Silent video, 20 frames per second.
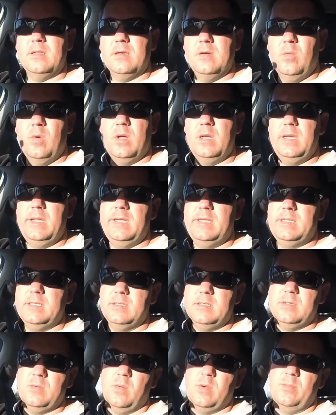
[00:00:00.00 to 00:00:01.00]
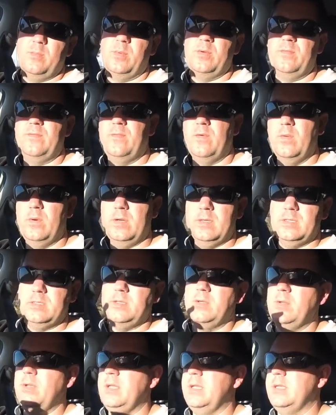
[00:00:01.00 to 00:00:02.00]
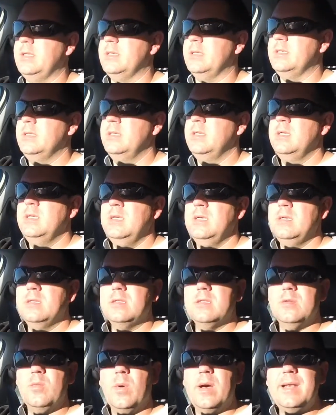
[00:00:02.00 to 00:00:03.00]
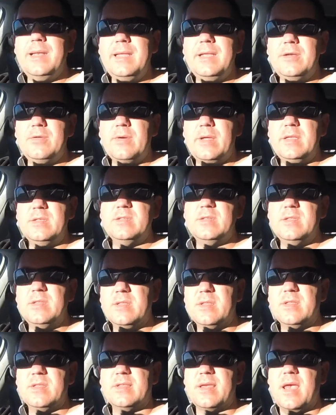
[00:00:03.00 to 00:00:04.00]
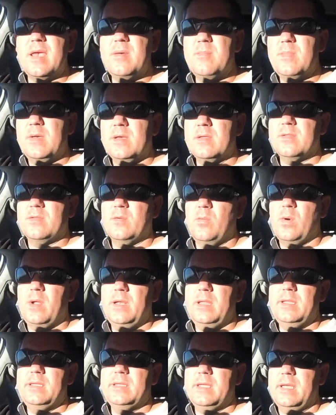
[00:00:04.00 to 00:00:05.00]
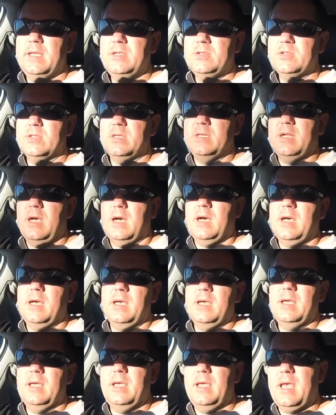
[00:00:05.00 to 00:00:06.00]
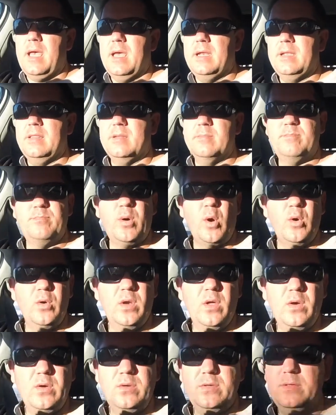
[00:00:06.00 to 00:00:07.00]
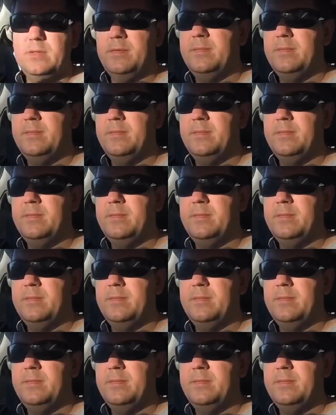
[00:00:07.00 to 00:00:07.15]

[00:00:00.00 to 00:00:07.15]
a 1 litre, 1.4 and a 2 litre. So the 1 litre engine's the same as the 1 litre engine I had in the Polo.